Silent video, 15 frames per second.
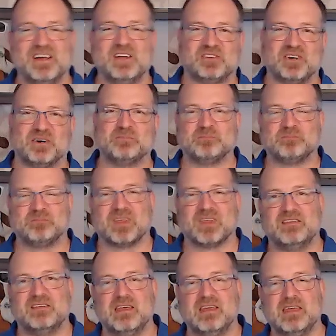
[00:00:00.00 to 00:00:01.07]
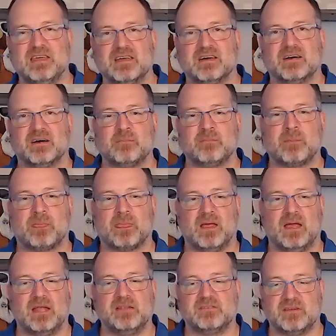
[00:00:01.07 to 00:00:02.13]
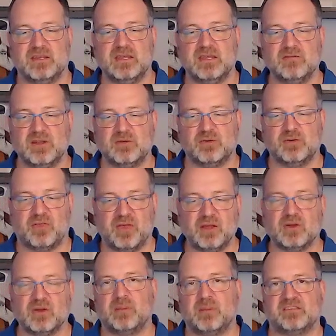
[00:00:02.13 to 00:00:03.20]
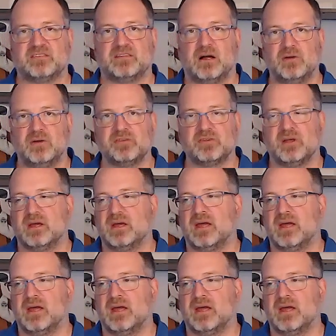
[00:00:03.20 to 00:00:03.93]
So and even if you think you're in the best house,